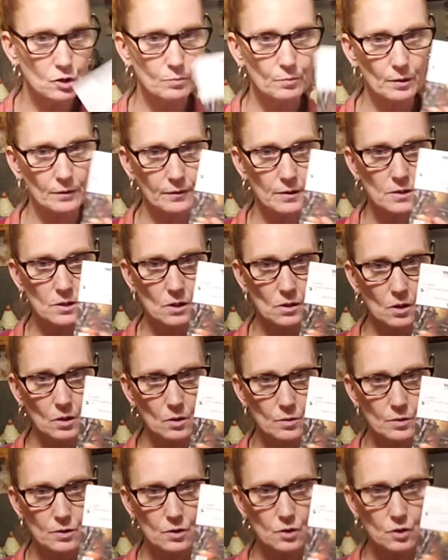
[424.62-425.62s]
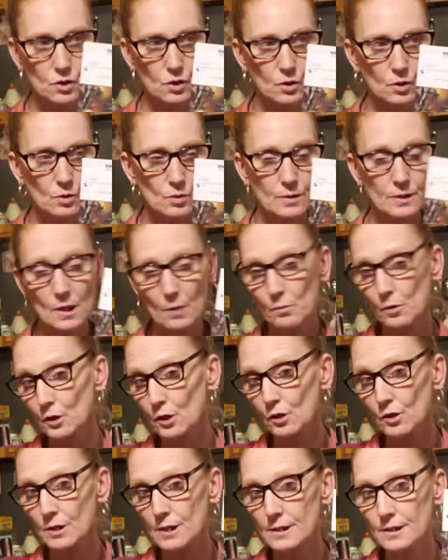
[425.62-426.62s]
you put this close to somewhere
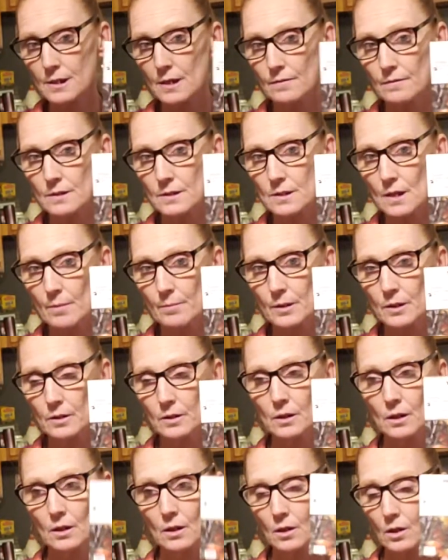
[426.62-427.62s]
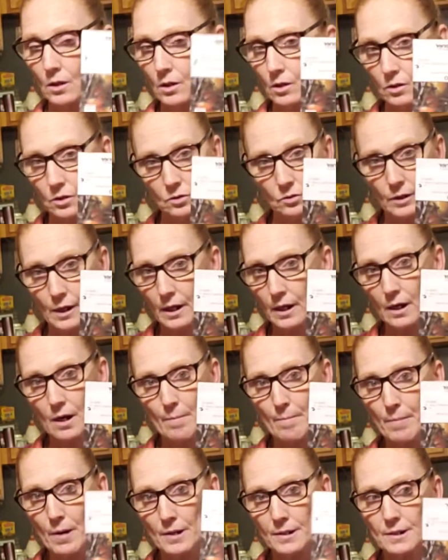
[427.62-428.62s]
you're going to sit in the summer. You'll get an
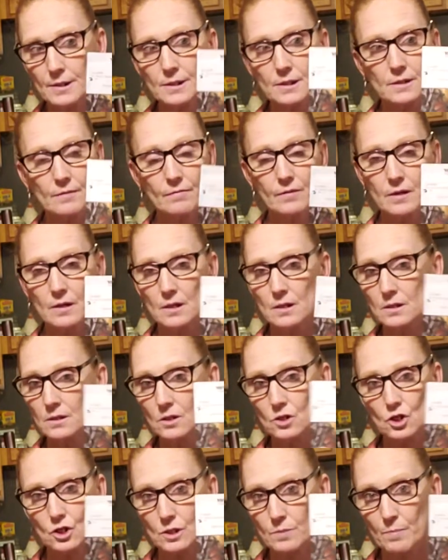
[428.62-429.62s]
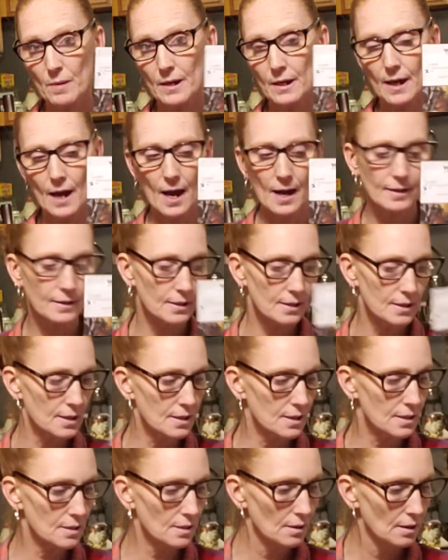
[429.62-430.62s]
abundance of these to just pick at and
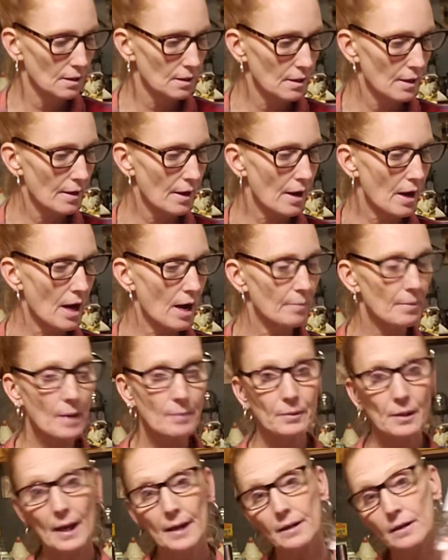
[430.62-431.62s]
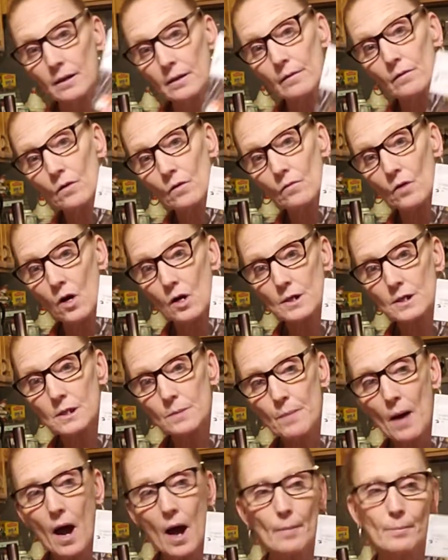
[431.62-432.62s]
eat. I planted it in the wrong
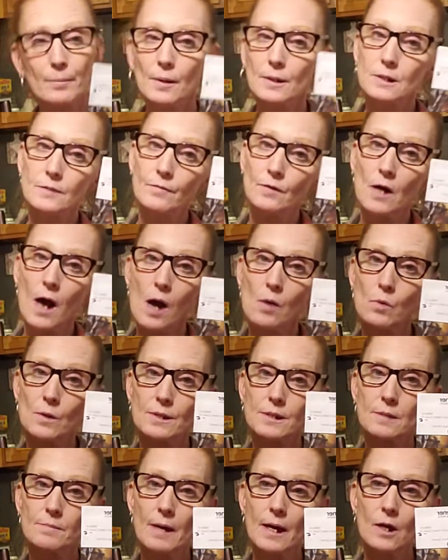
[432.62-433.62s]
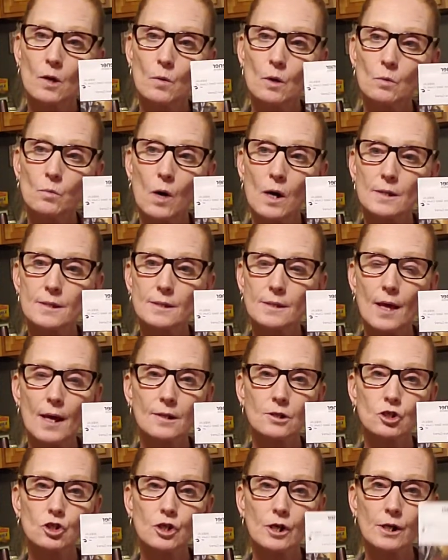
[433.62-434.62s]
spot, plus forgot what tomato it was
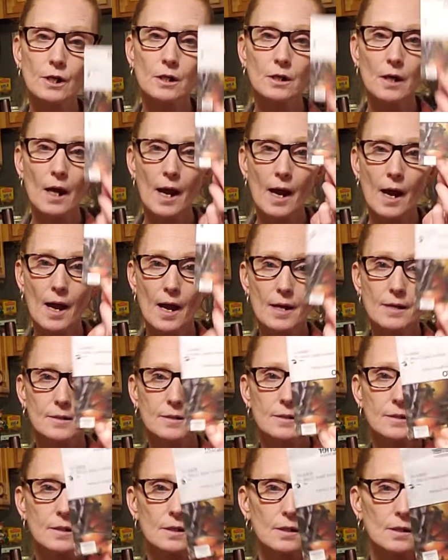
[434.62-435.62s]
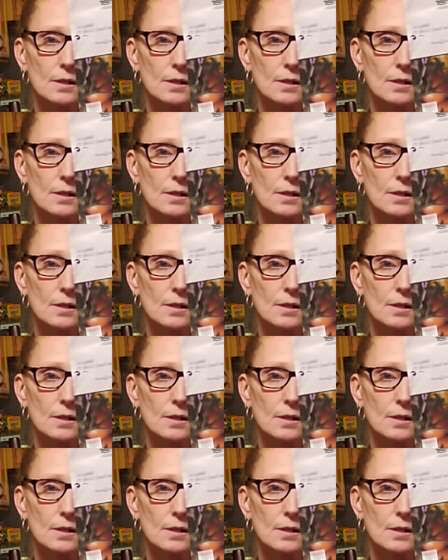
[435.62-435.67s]
last year, and